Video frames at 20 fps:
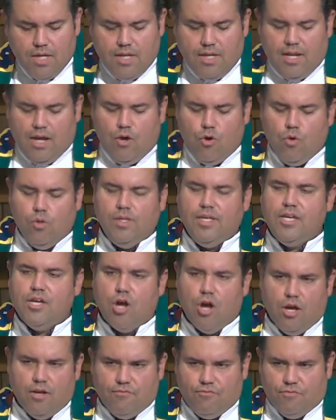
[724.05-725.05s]
Now, holy
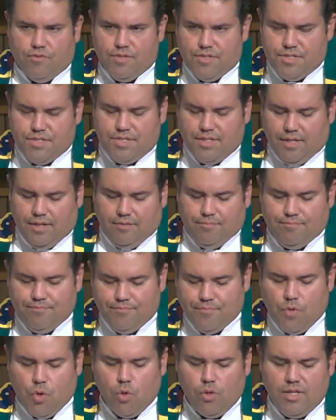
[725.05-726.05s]
conferencing.
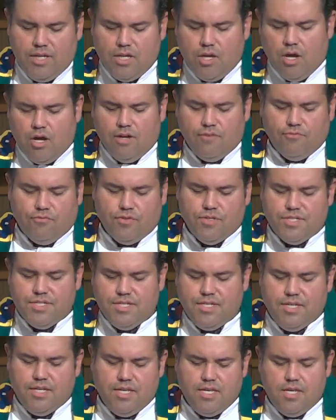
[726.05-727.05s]
Holy
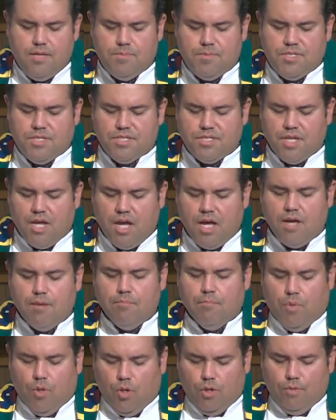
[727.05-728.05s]
conferencing keeps us
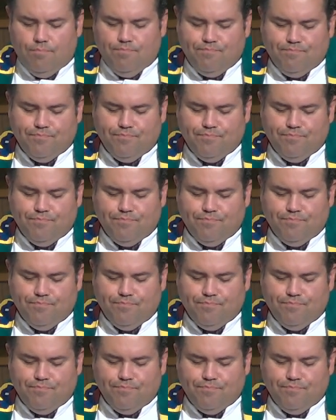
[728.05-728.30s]
humble,